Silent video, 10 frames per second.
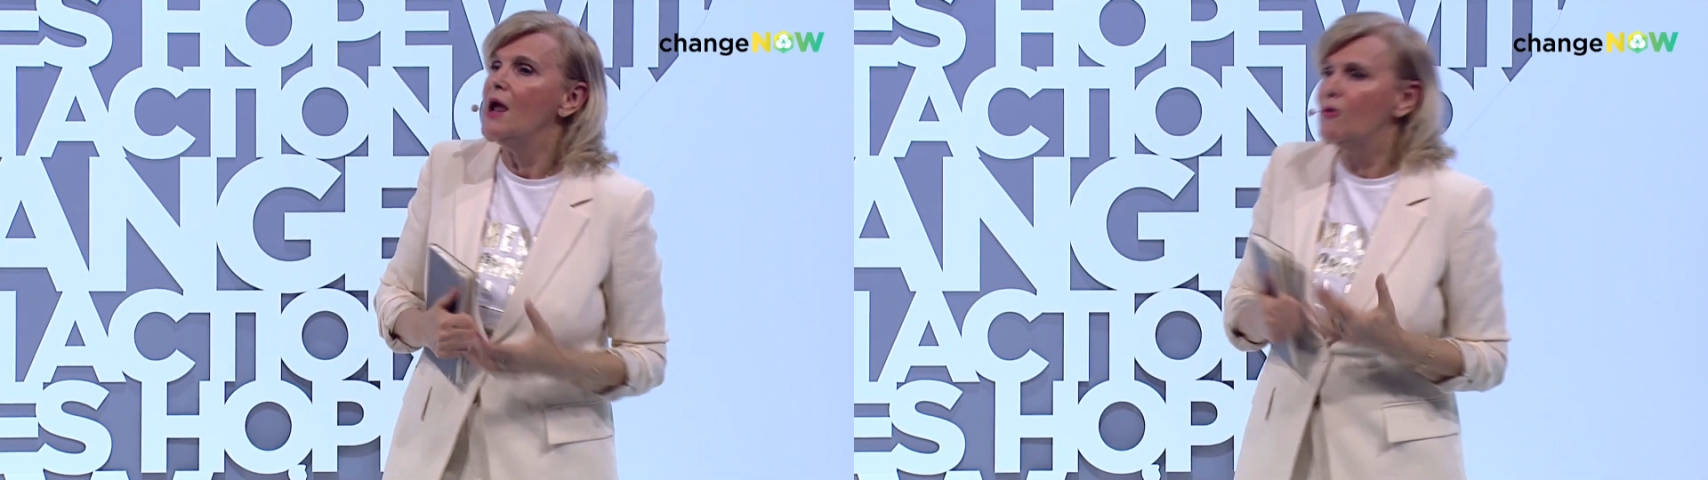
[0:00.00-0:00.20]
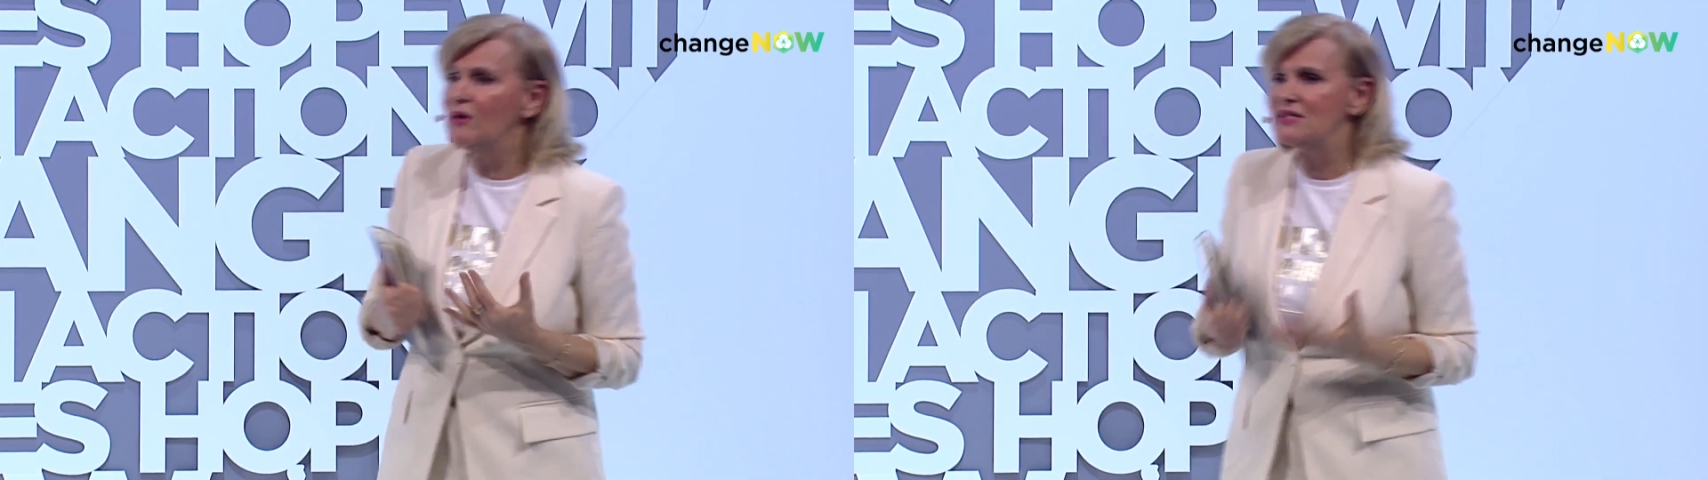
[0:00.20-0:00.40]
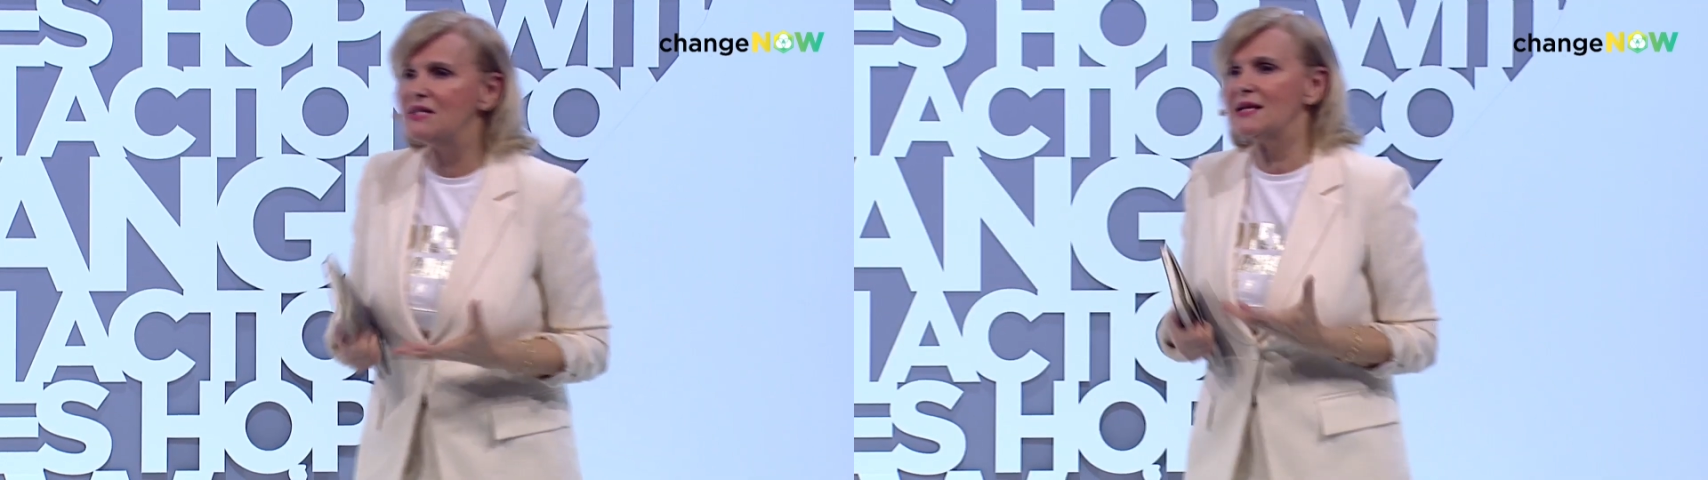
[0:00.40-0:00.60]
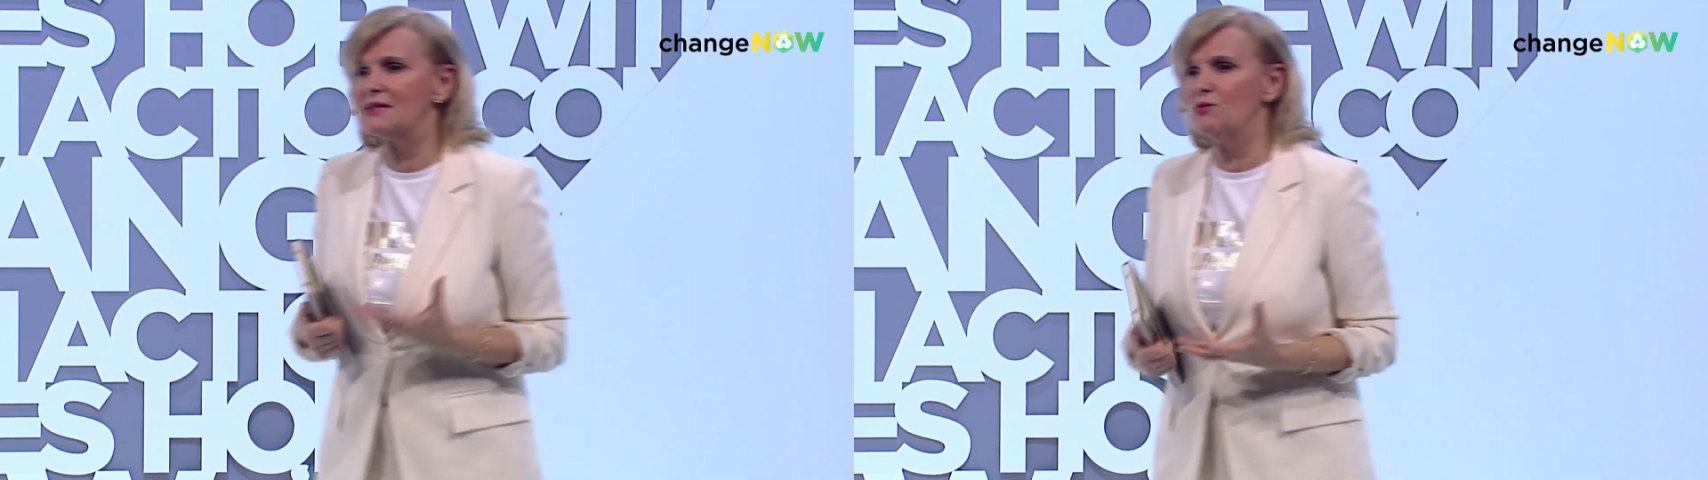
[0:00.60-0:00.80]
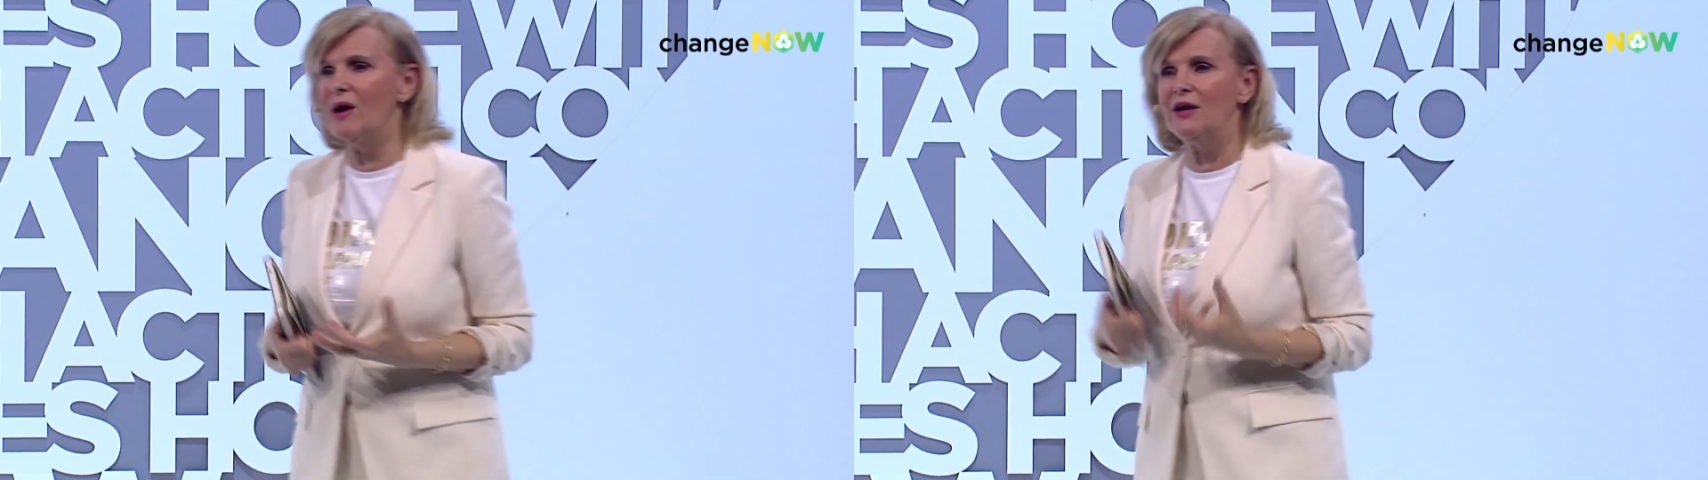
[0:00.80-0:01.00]
which is
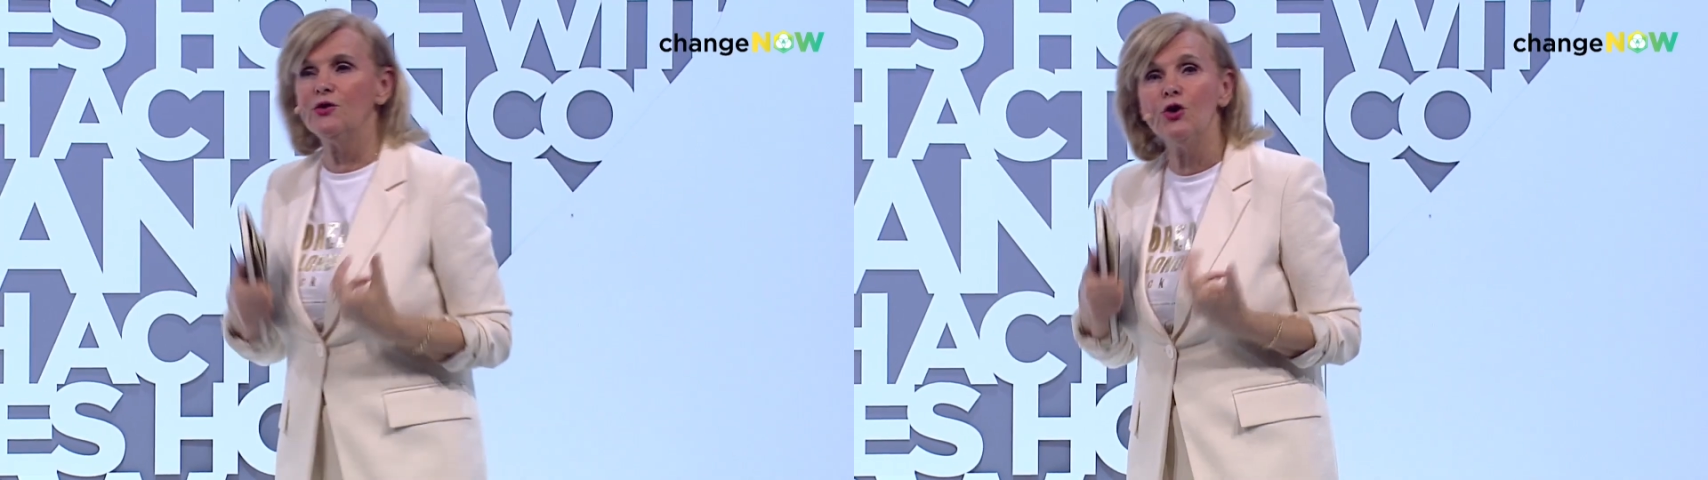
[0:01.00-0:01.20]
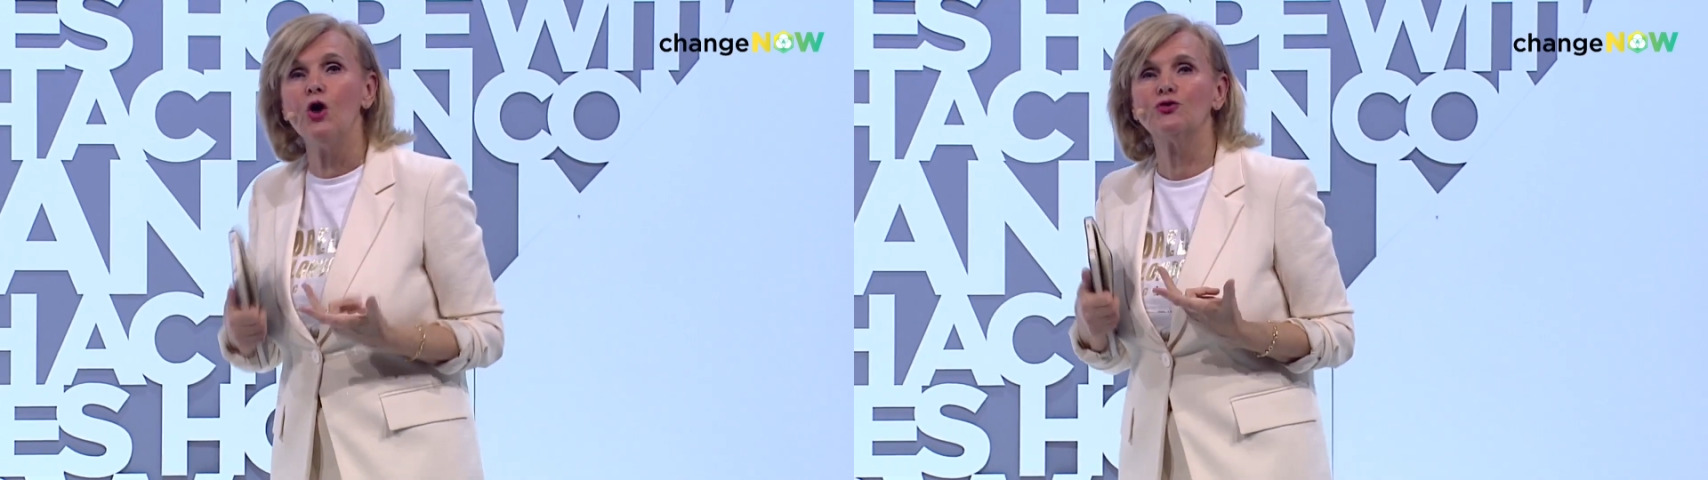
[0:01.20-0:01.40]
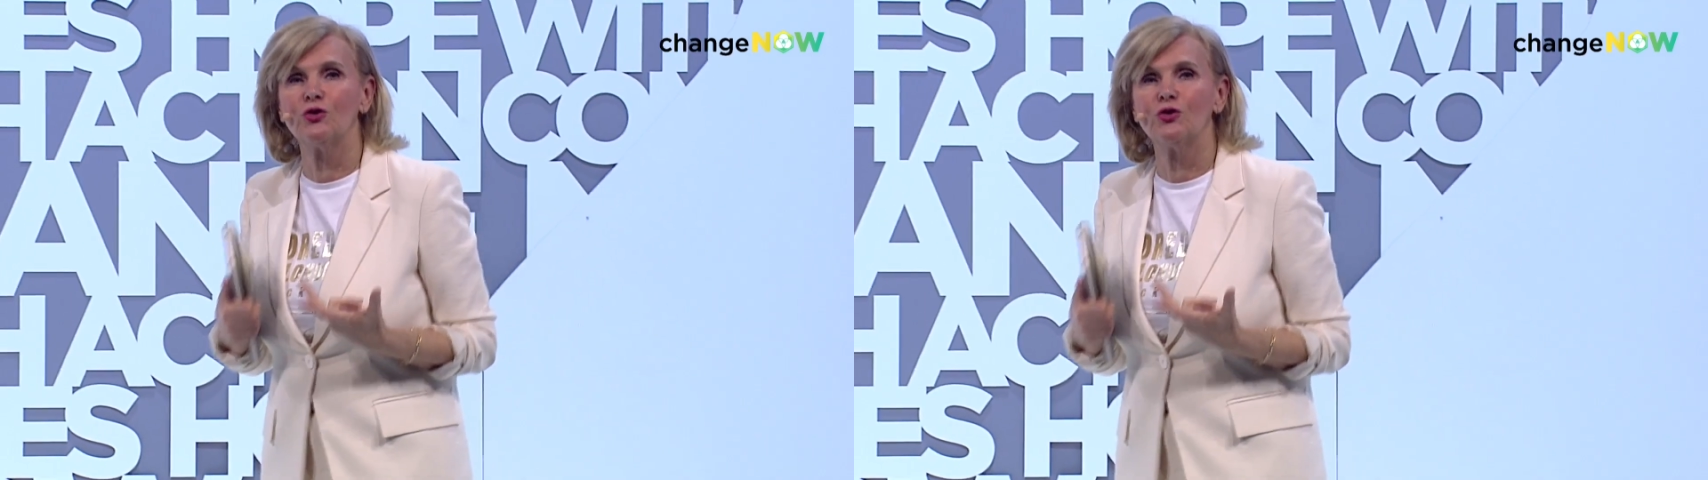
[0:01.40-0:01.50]
as well not